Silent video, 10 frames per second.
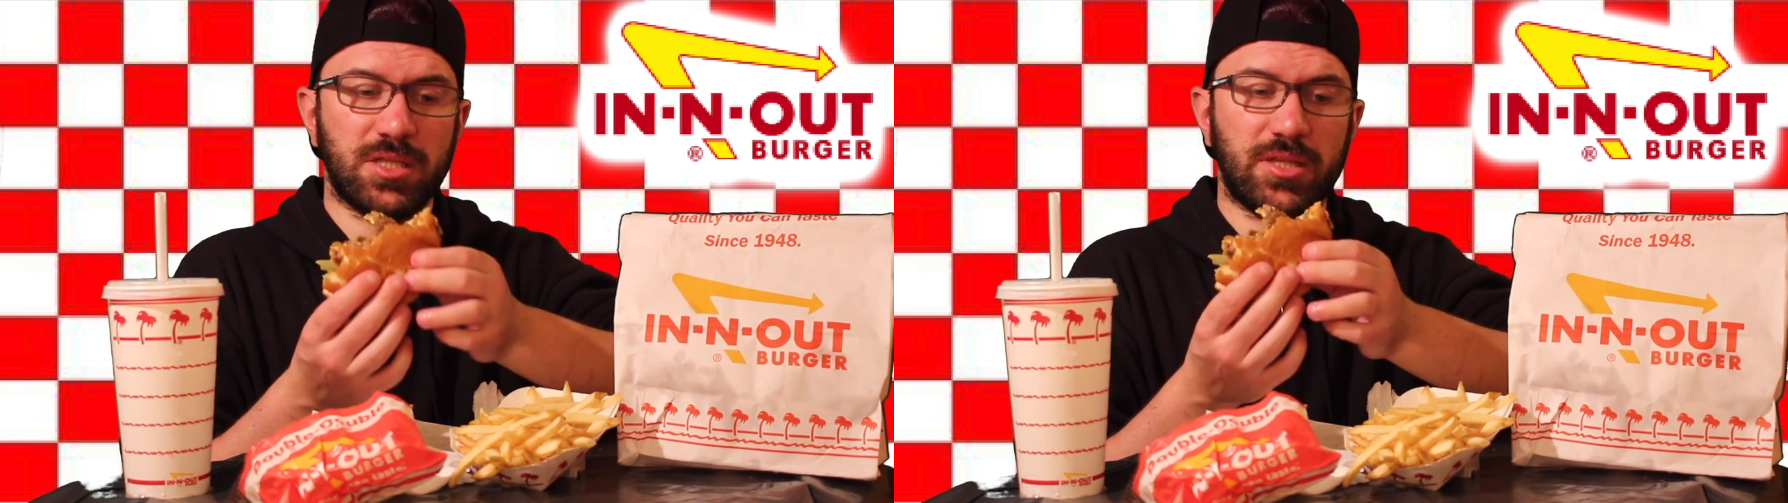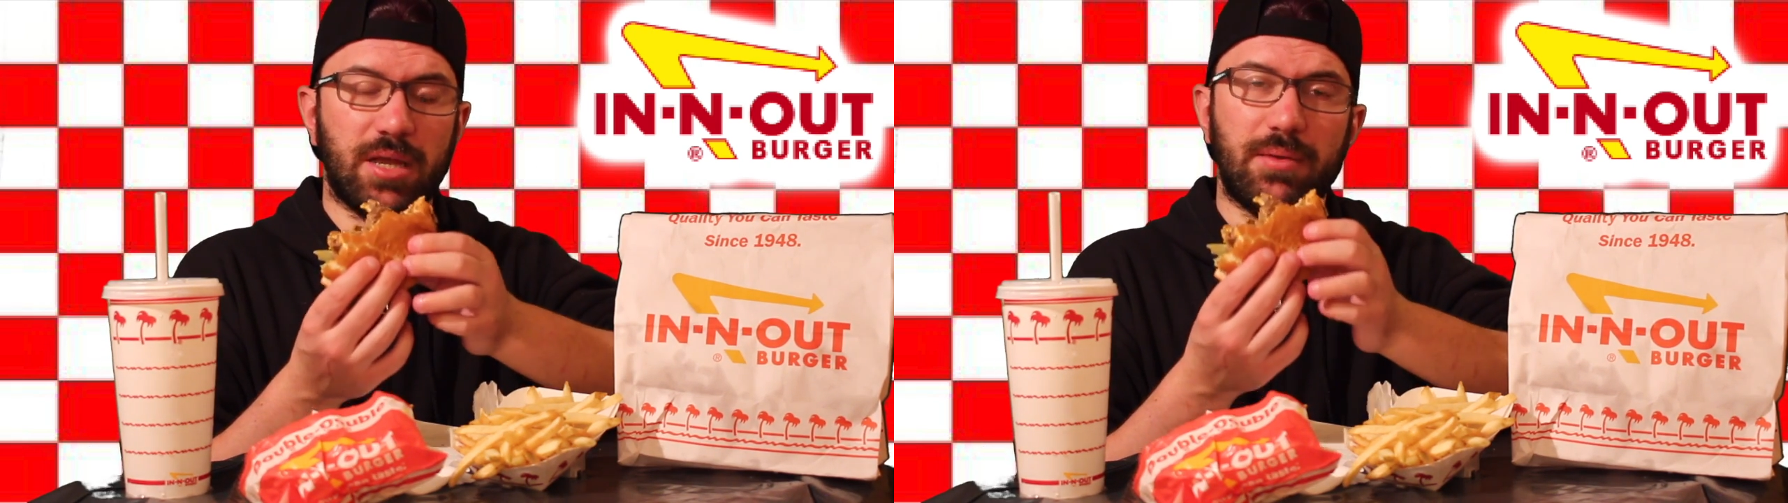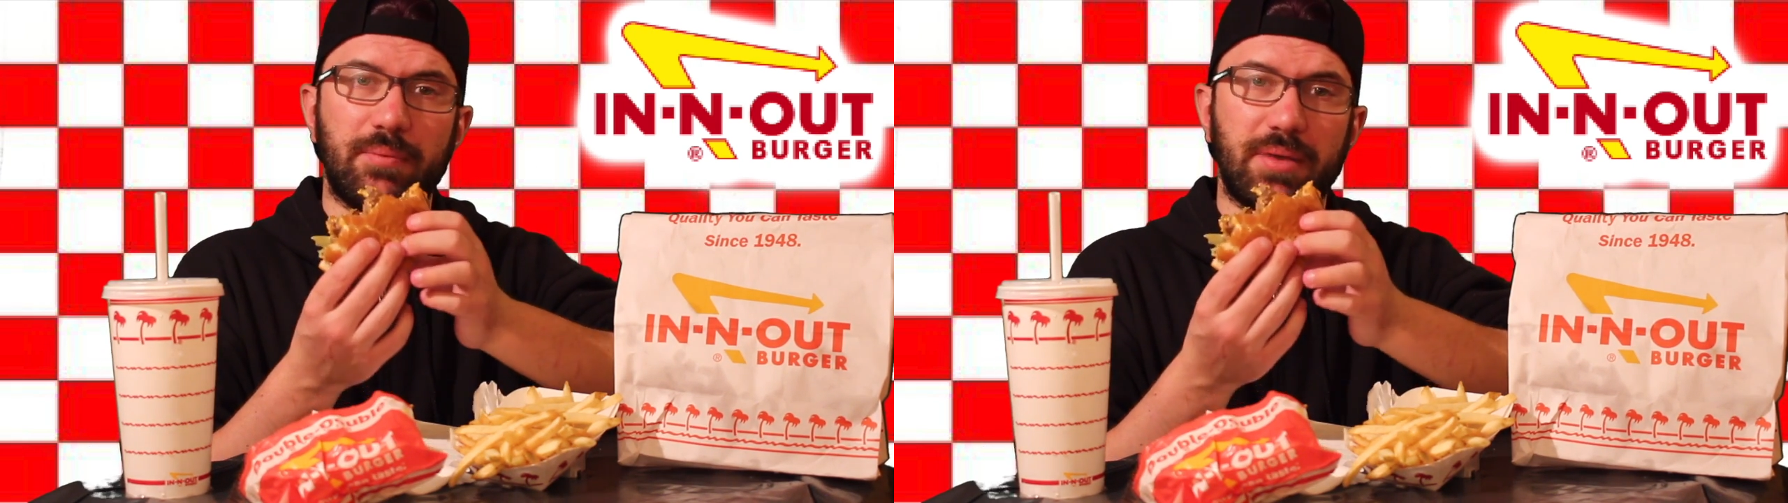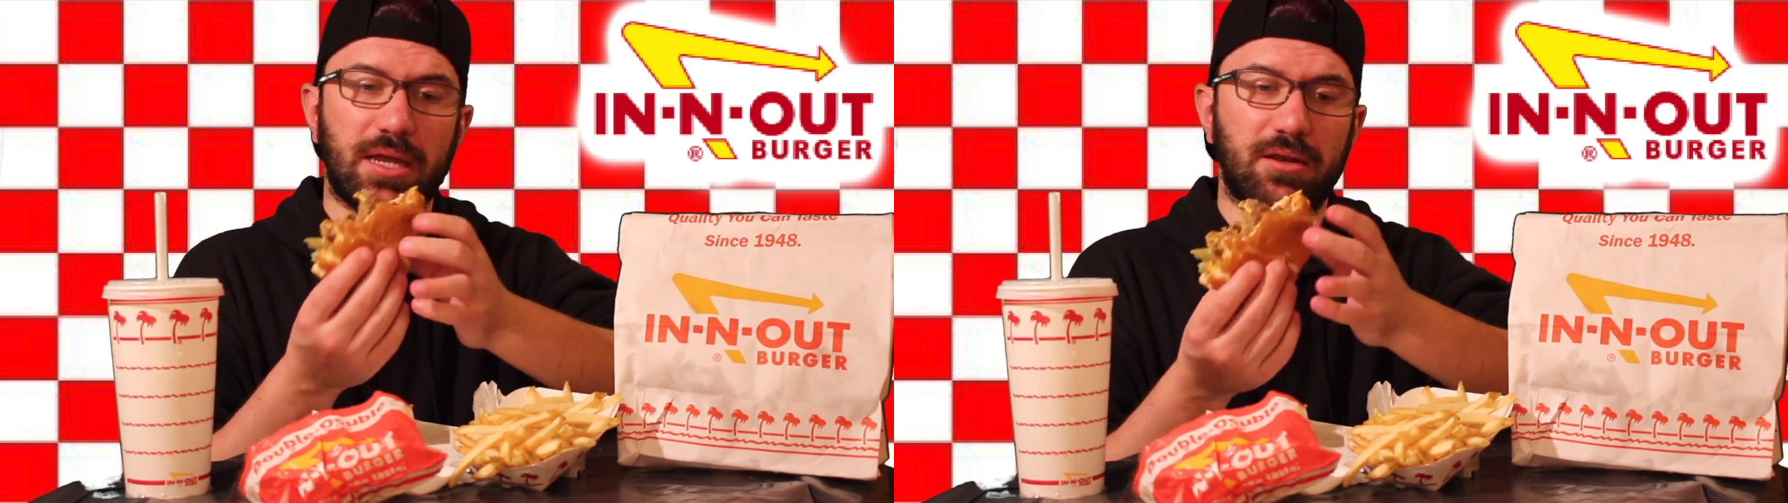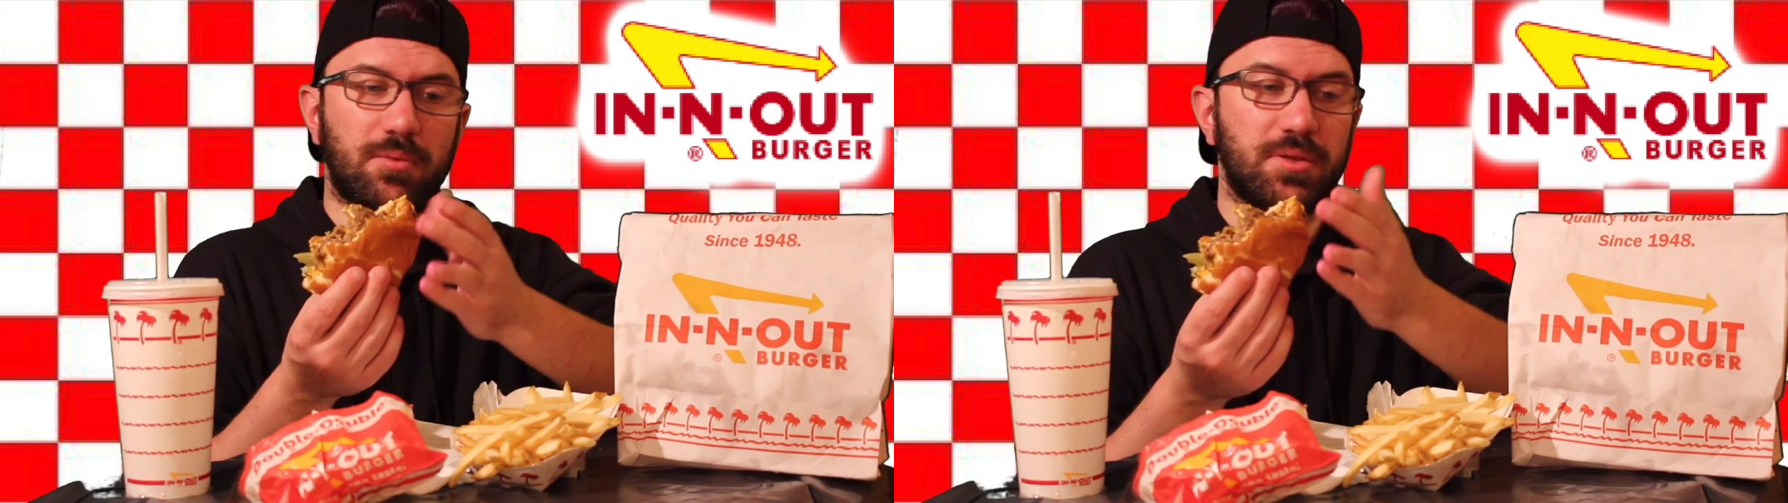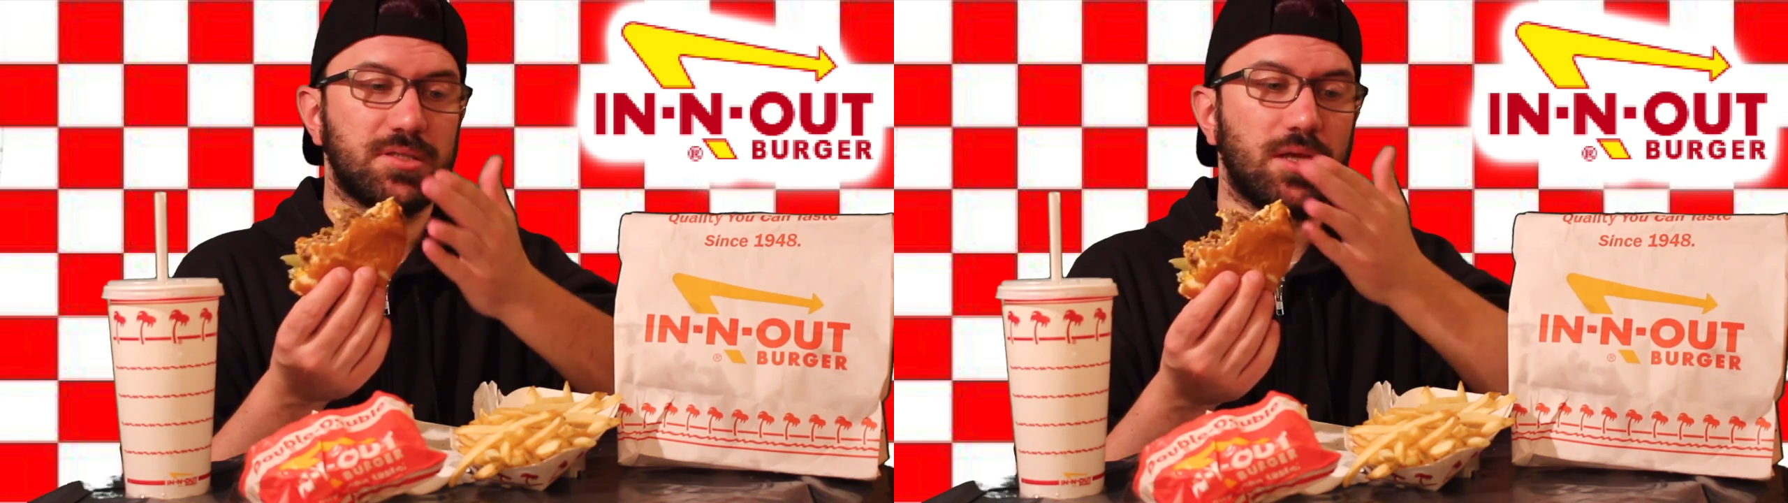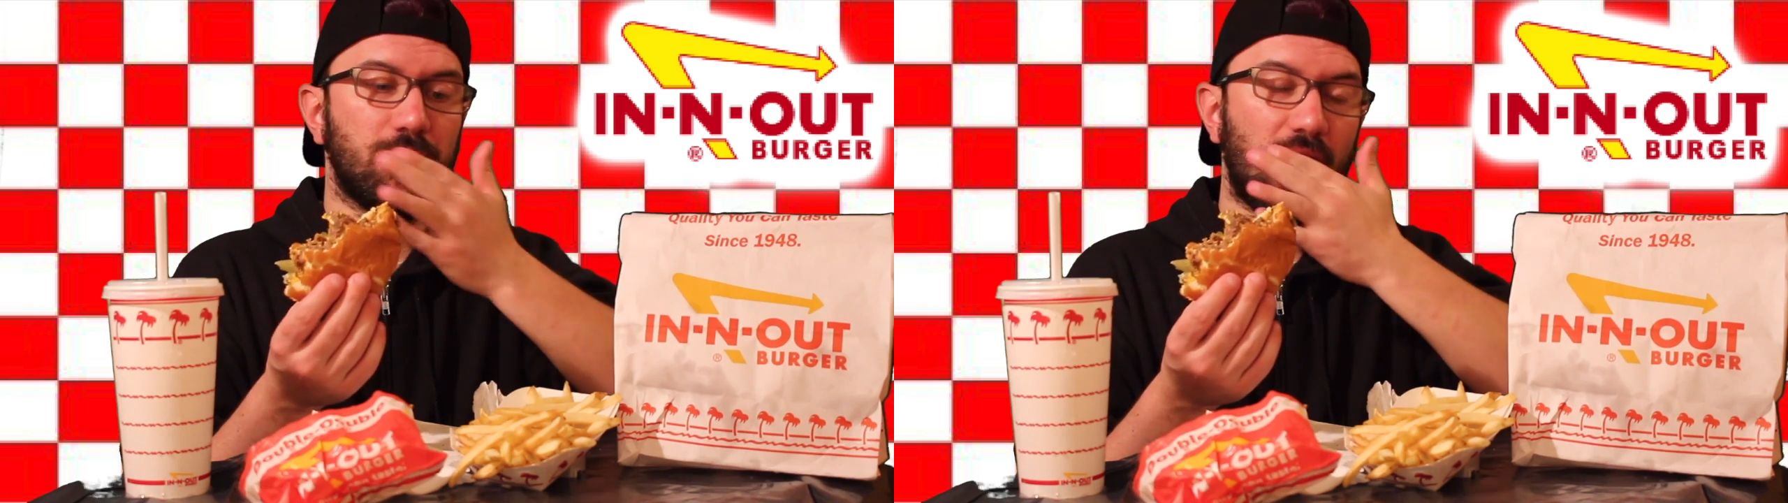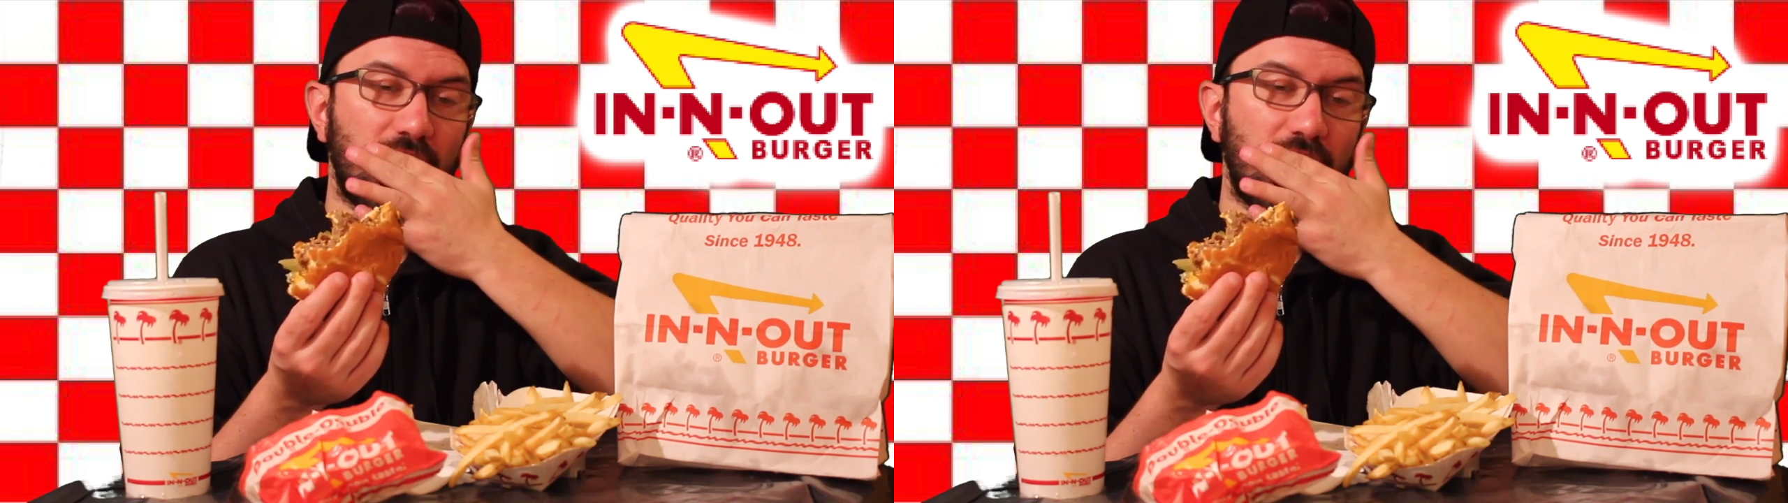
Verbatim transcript: Think I might make another pizza.